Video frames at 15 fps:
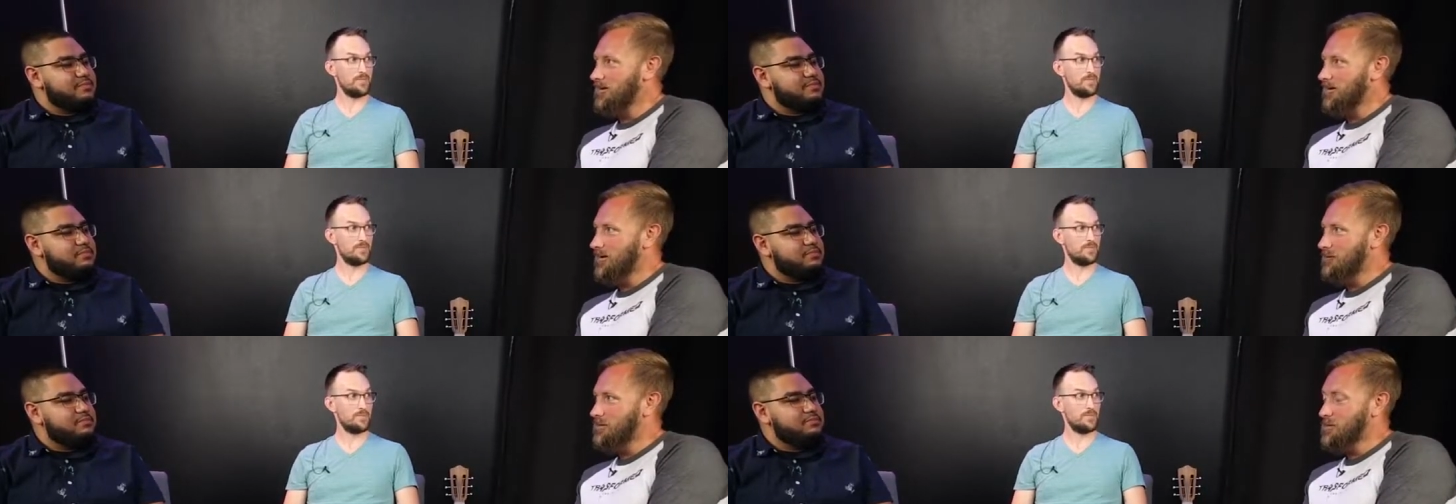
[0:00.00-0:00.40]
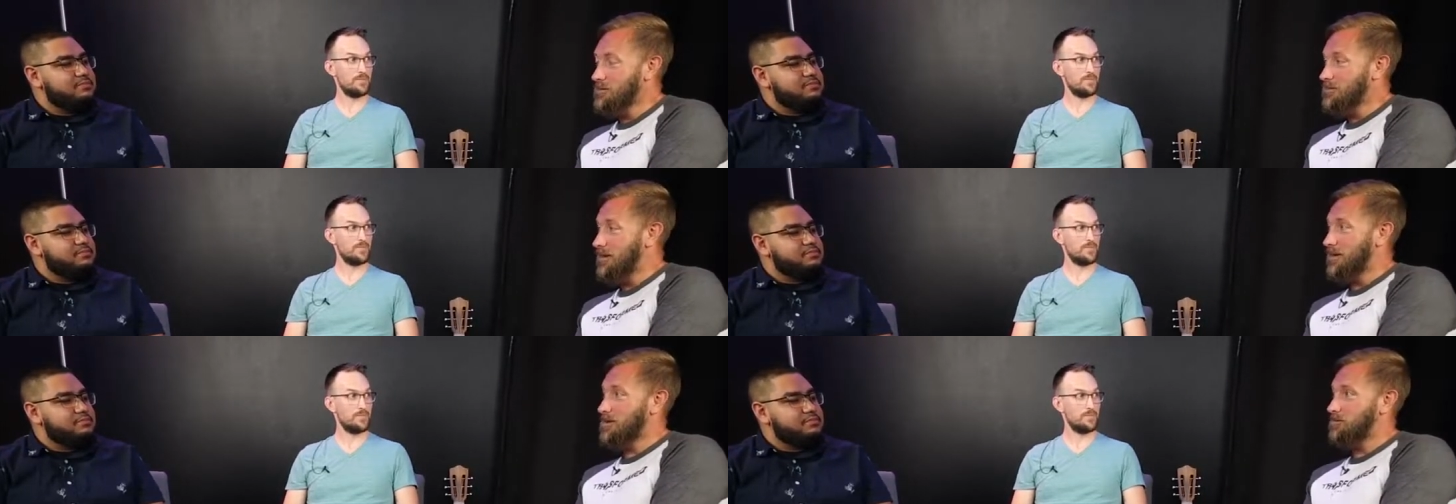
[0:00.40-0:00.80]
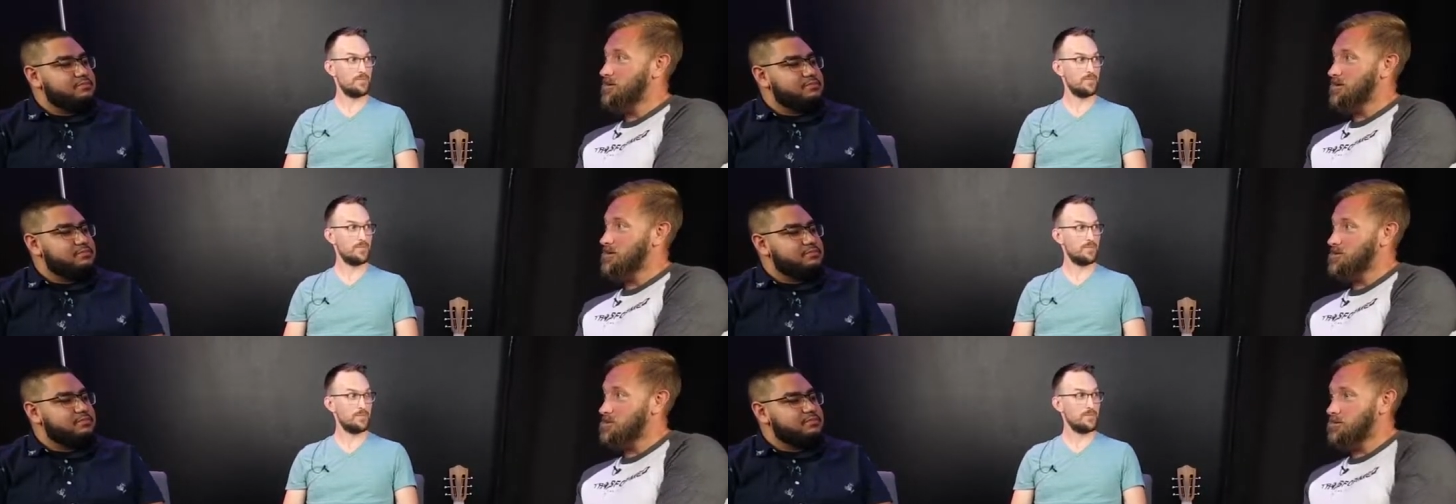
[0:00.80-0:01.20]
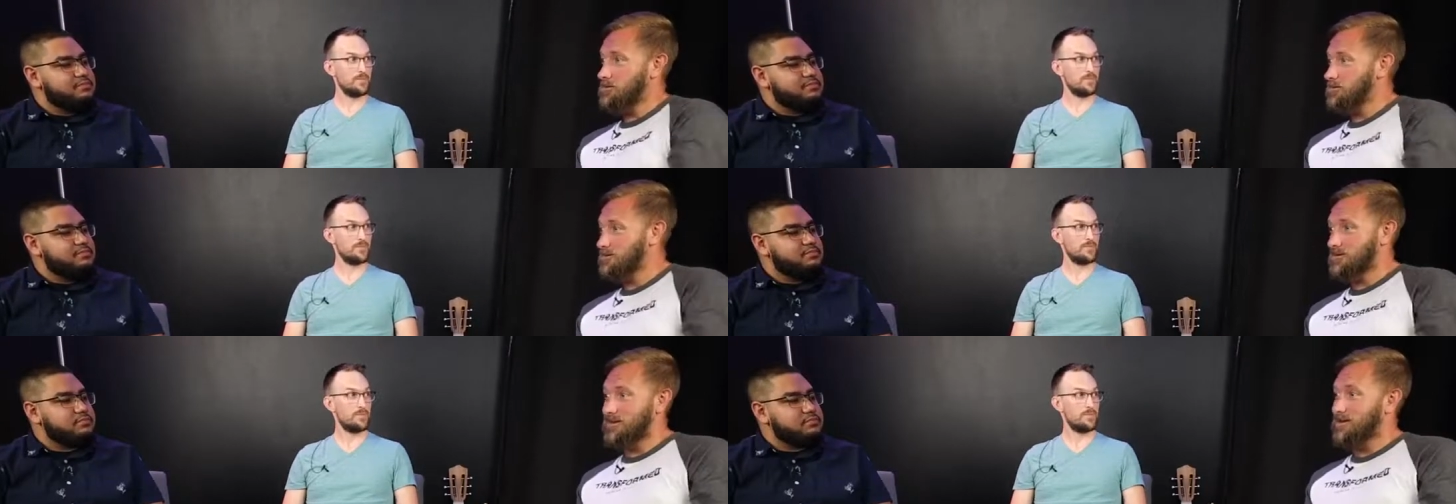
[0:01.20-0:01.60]
Speaker 1: You even had to be a
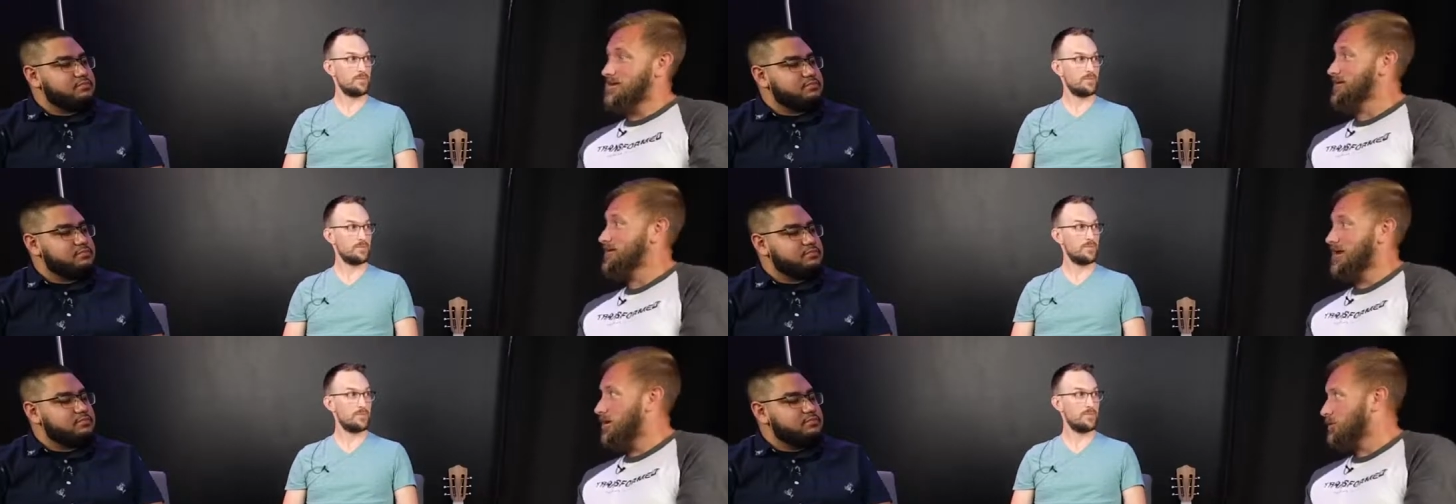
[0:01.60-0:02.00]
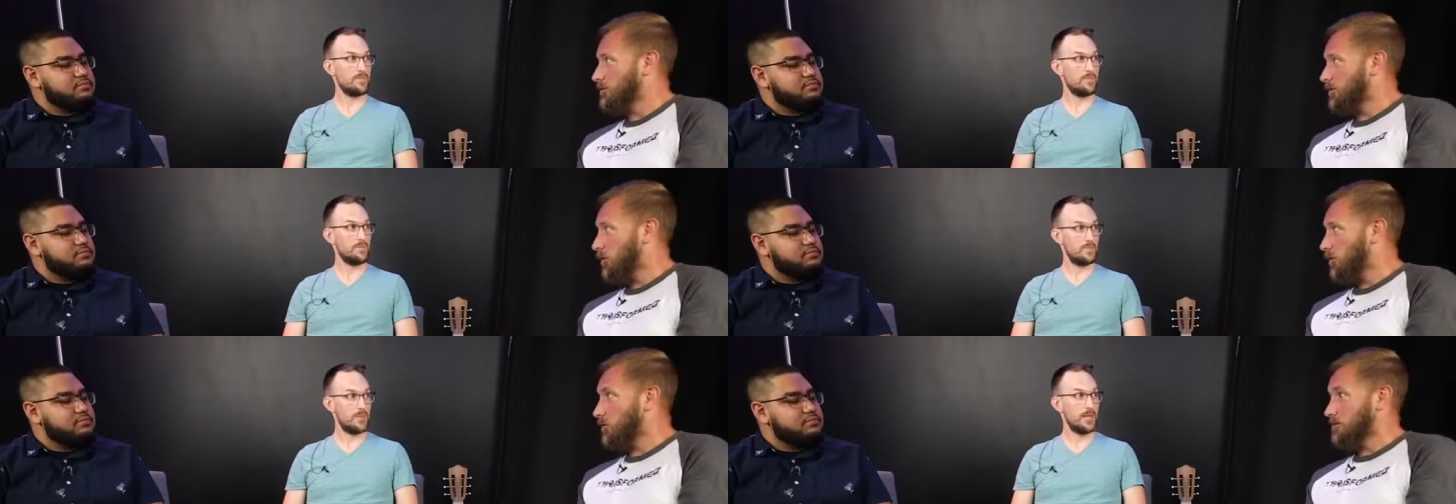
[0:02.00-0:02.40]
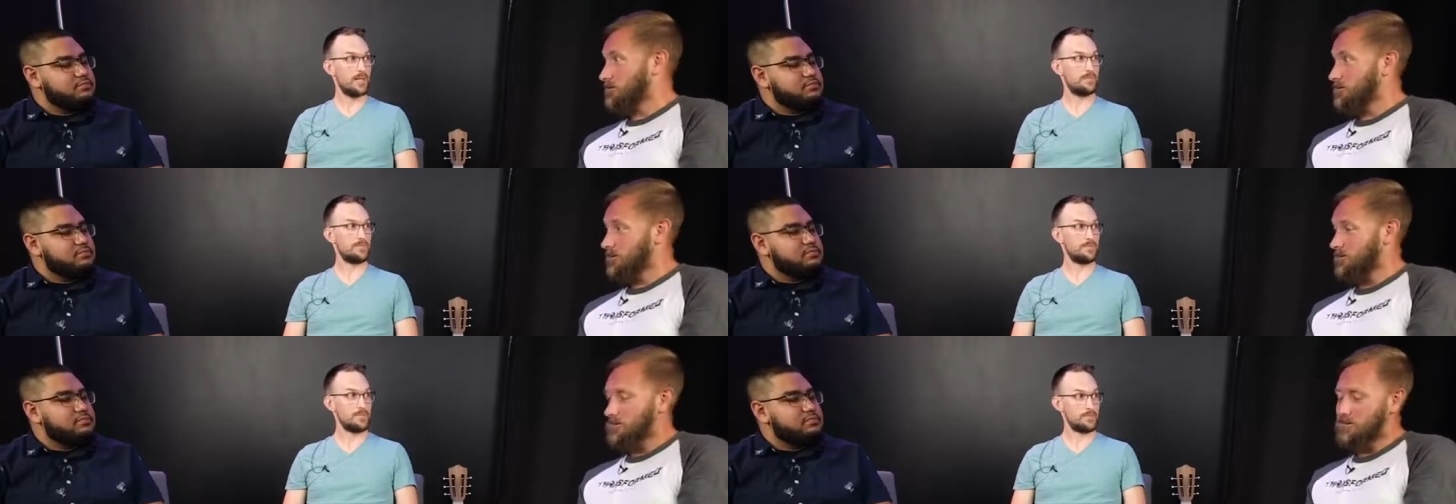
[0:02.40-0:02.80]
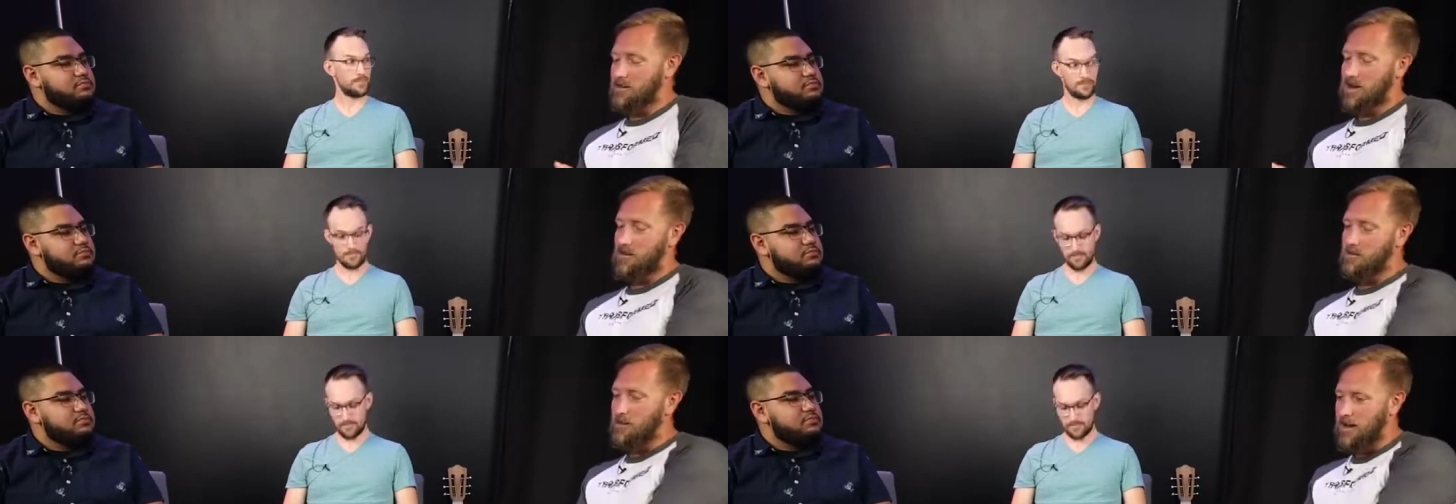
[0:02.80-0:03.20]
Jew just to get in the outer courts. Yeah. Of the
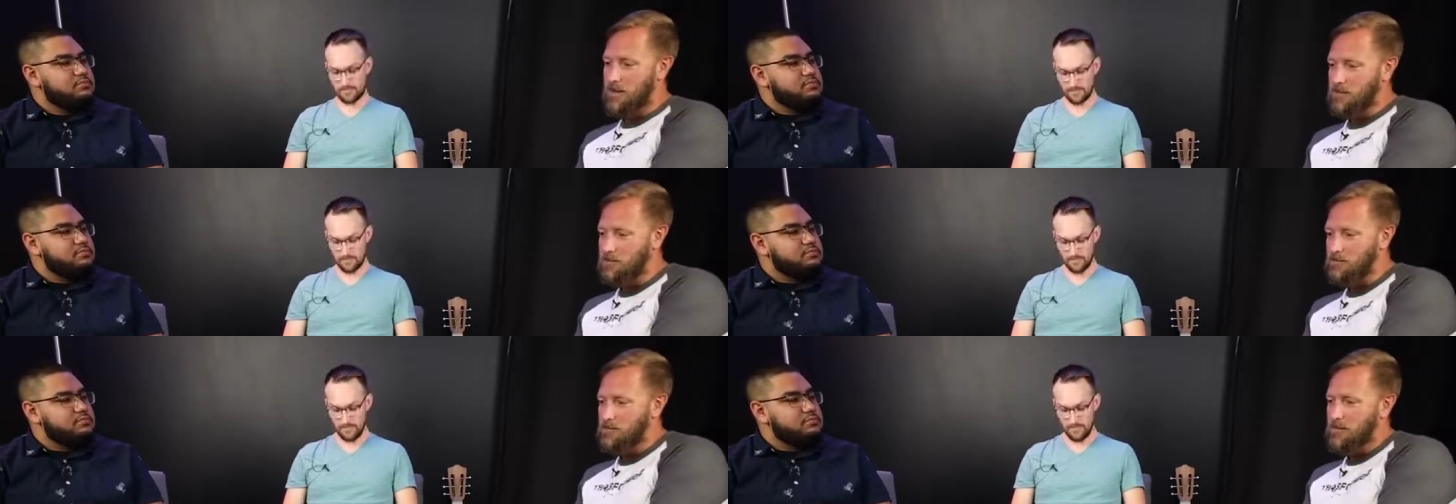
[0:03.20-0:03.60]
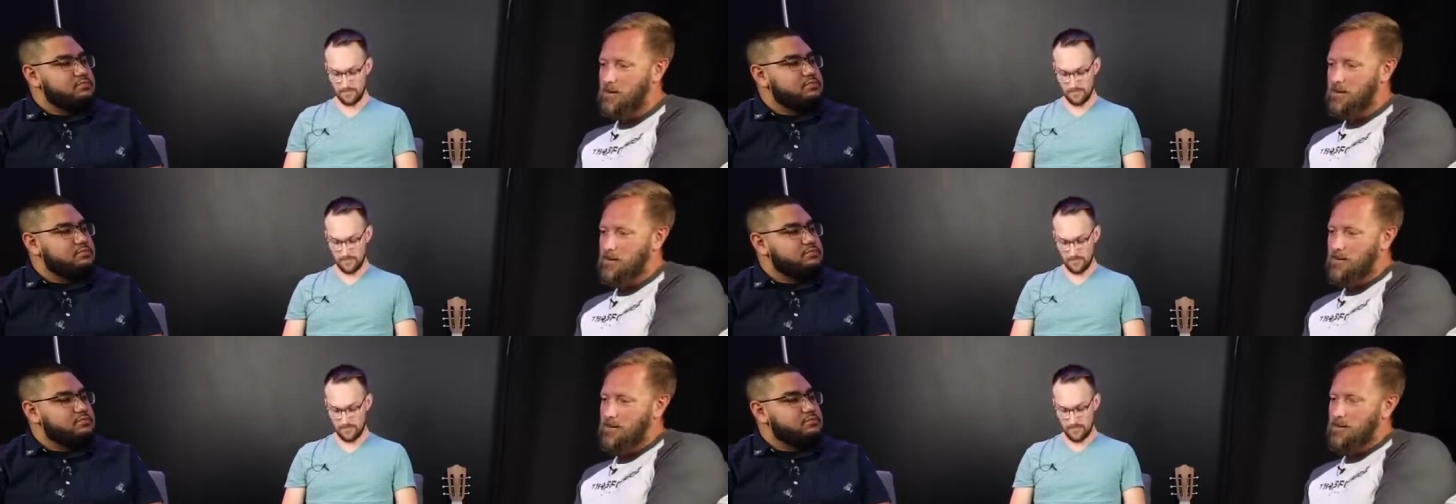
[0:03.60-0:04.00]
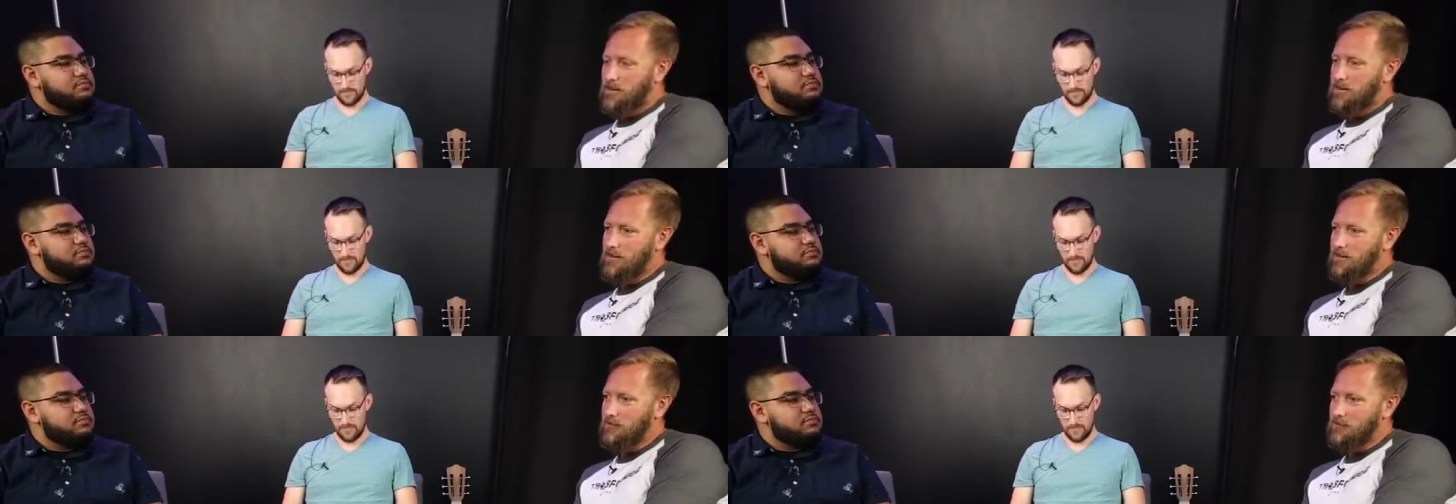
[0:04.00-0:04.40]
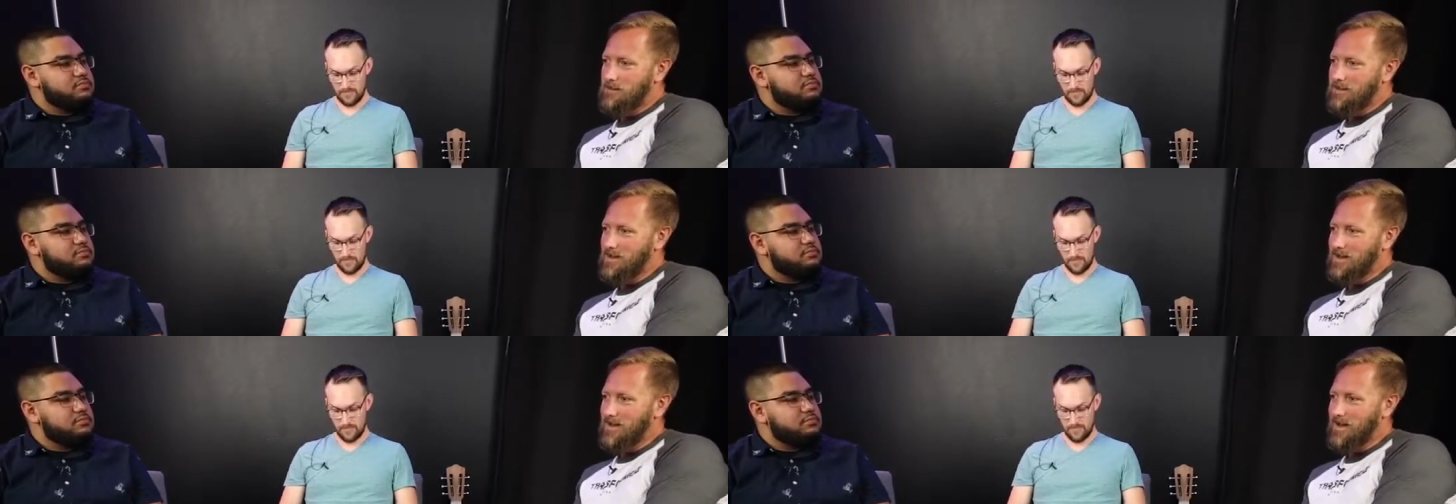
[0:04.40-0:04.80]
tabernacle.
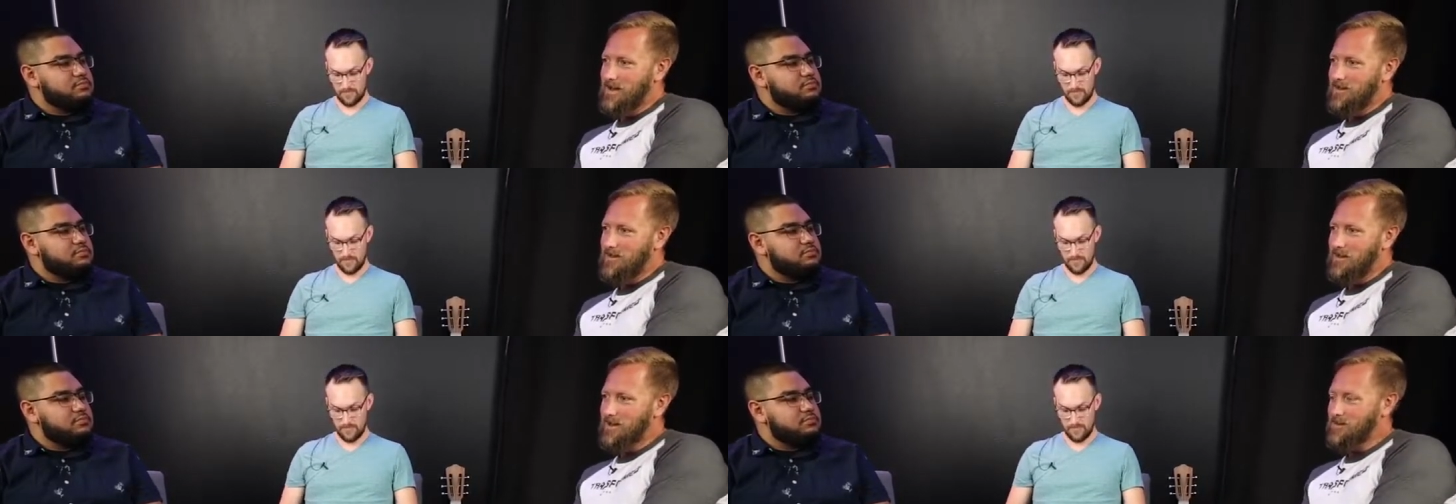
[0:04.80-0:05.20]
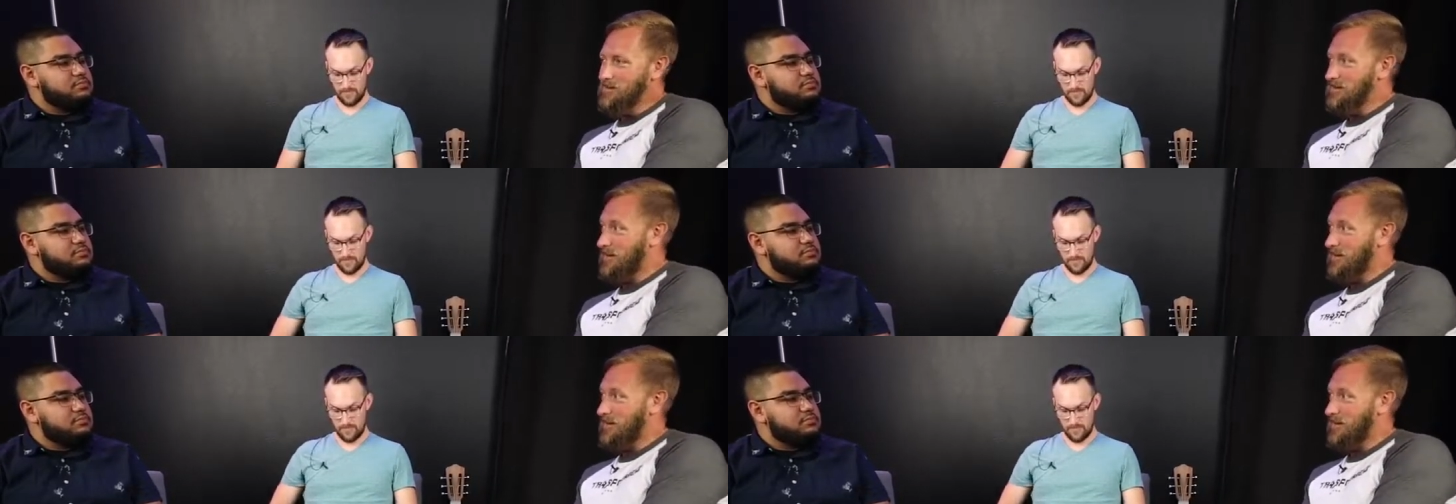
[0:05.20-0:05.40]
And then you